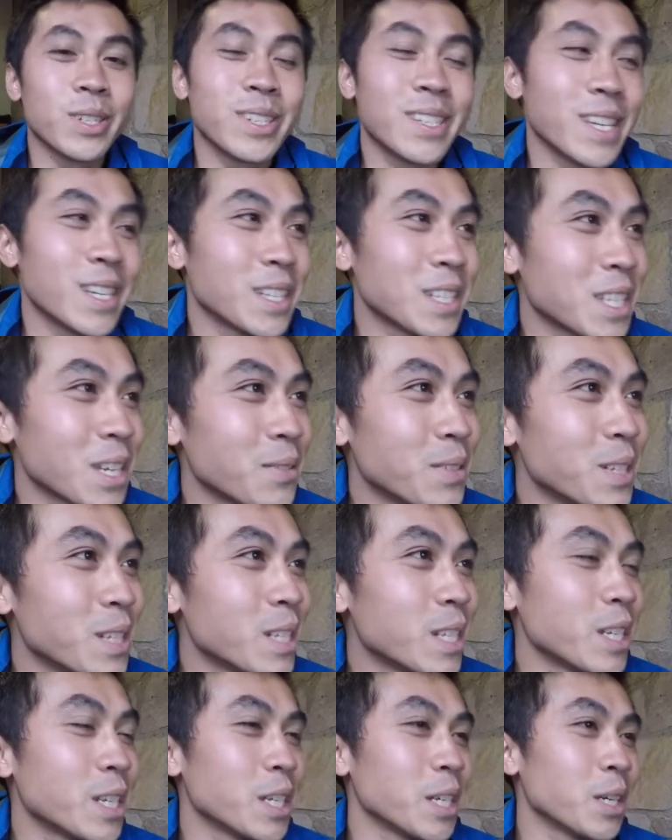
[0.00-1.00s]
day
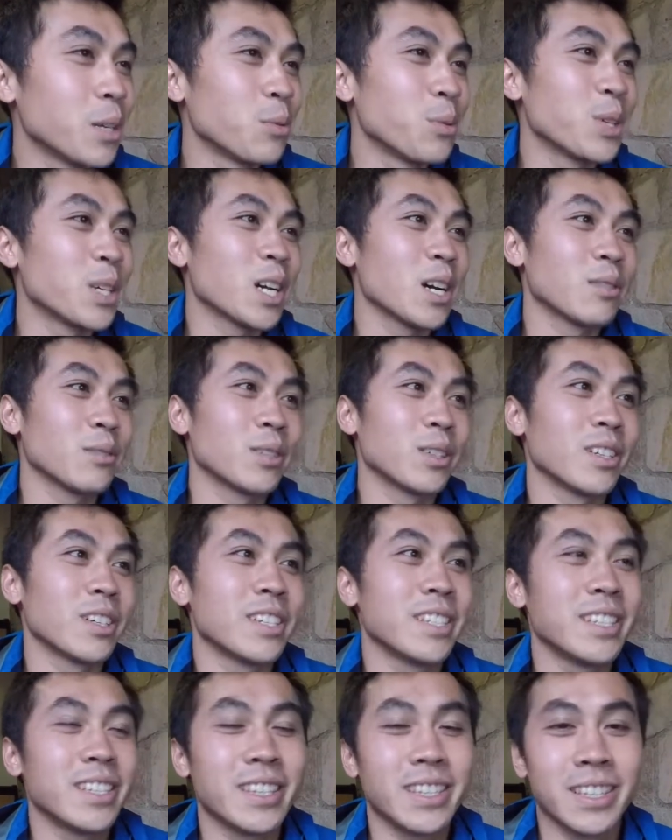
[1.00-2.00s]
17, and we covered
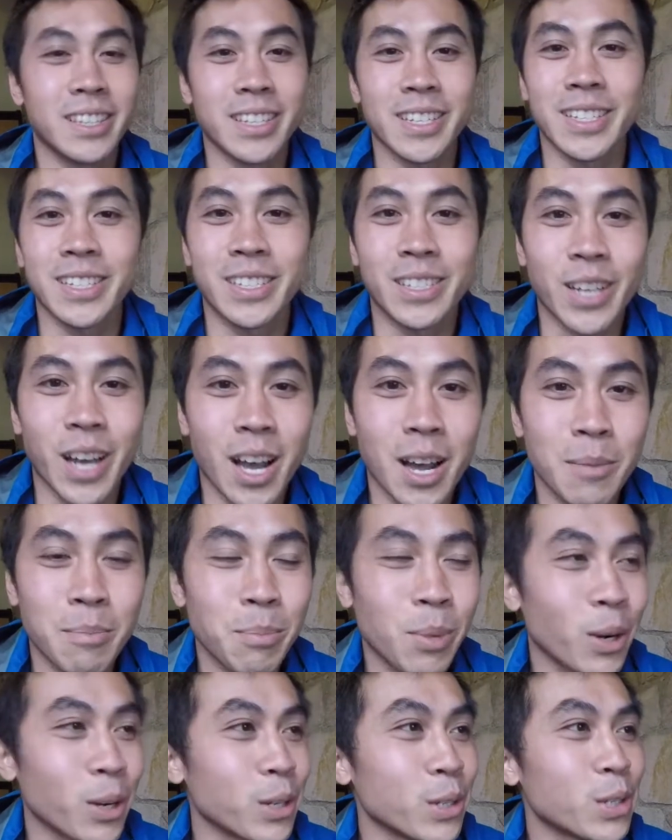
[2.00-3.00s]
the DOM
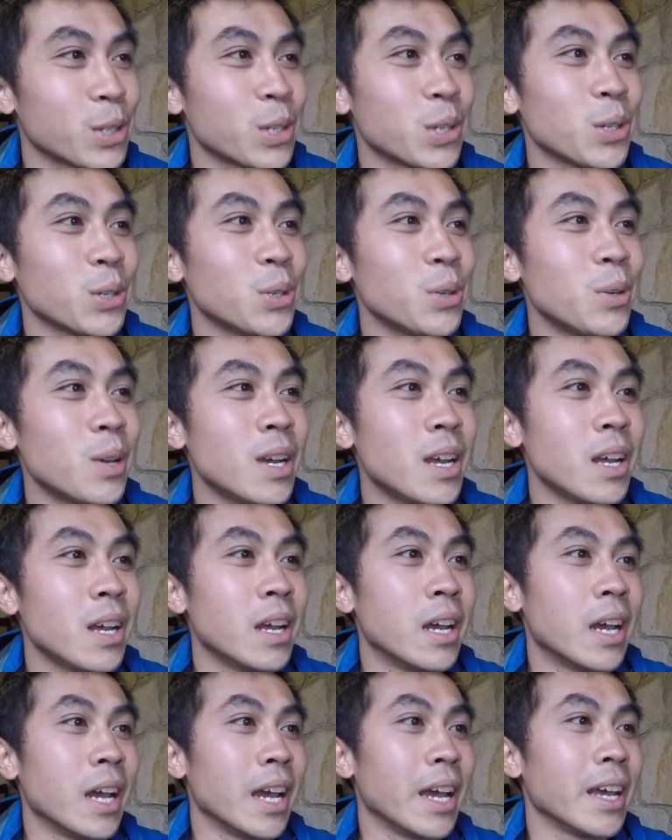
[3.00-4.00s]
part 2.
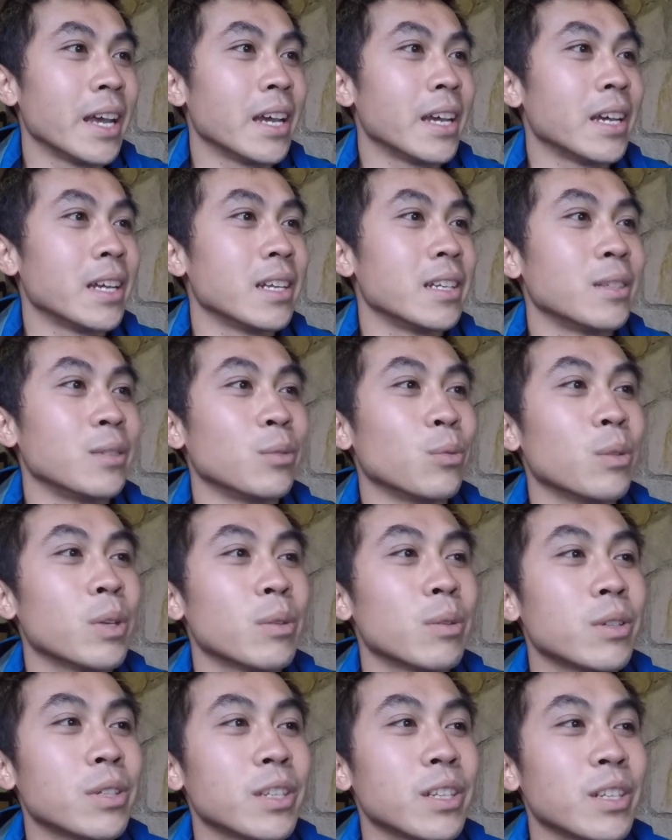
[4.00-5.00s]
And we
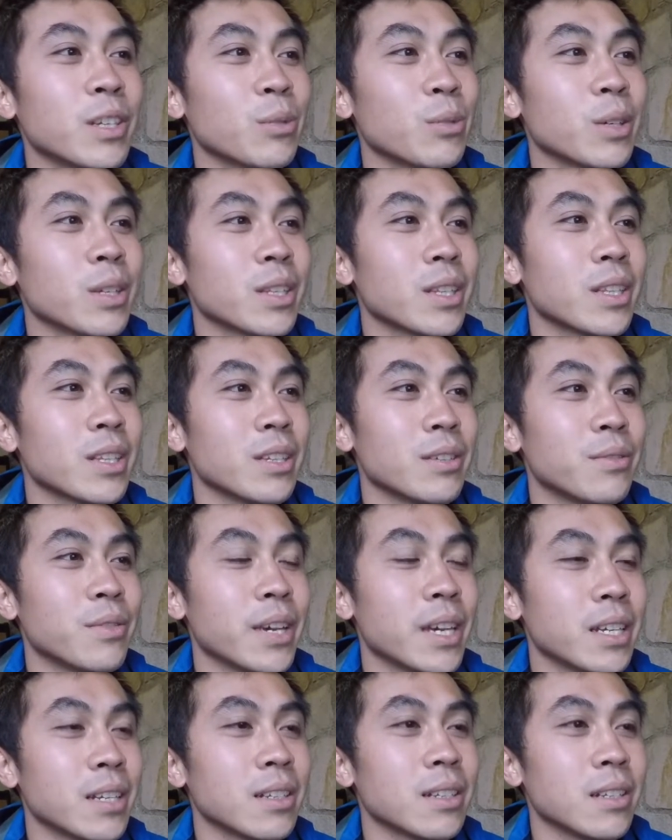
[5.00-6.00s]
were dealing with
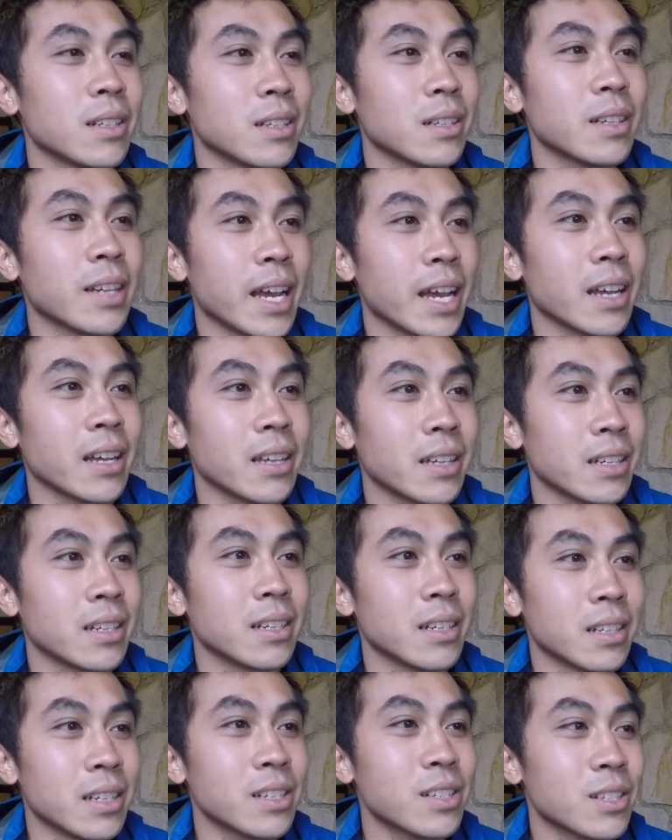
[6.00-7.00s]
event
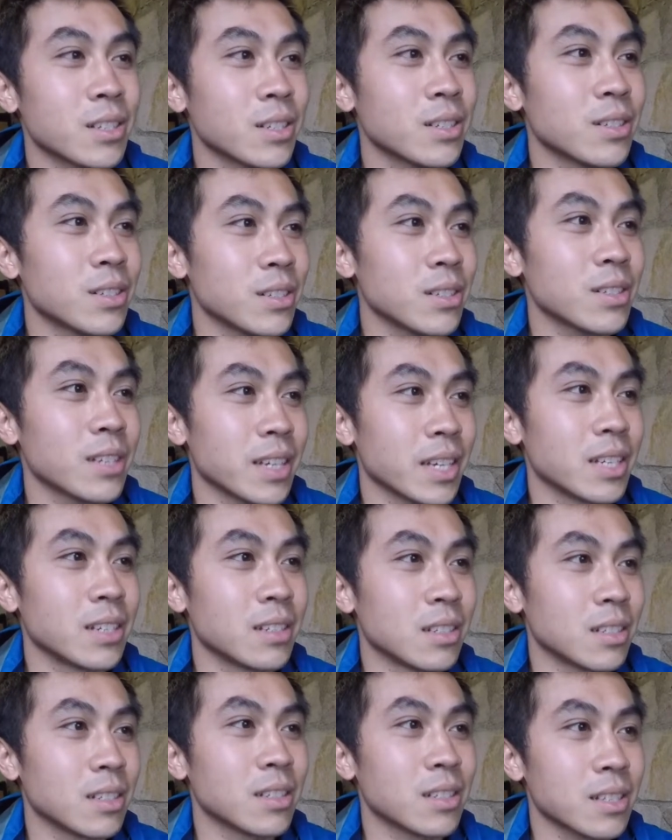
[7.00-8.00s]
listeners
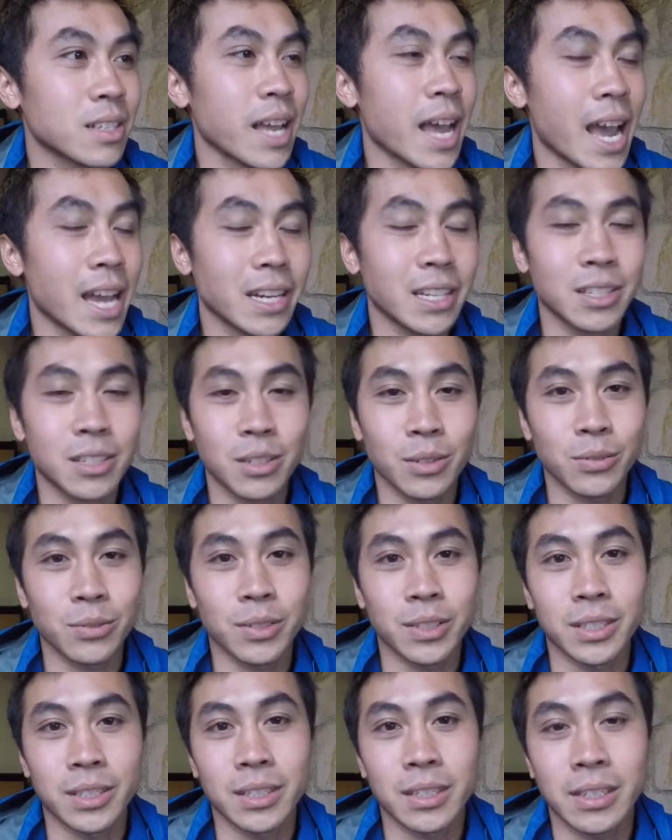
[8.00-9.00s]
and just adding
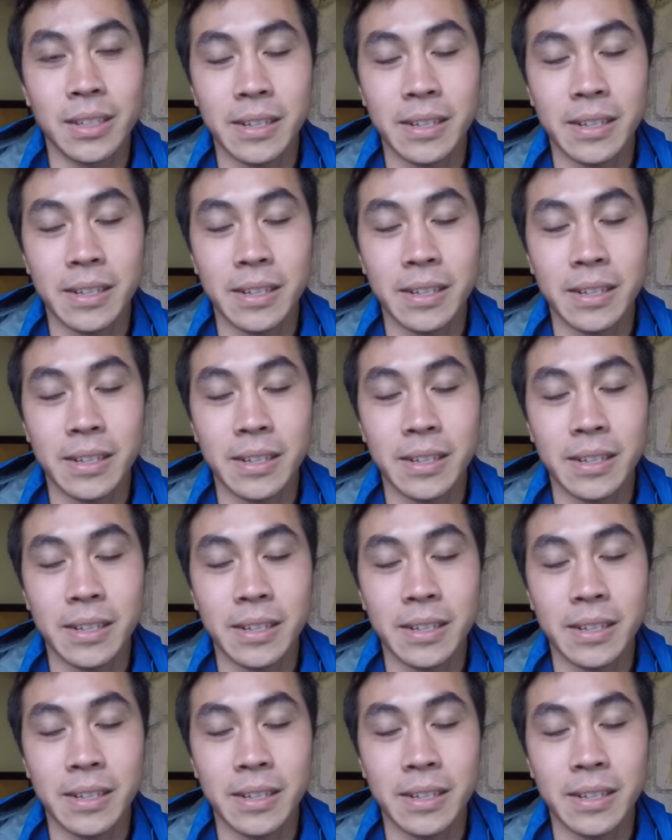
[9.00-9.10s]
different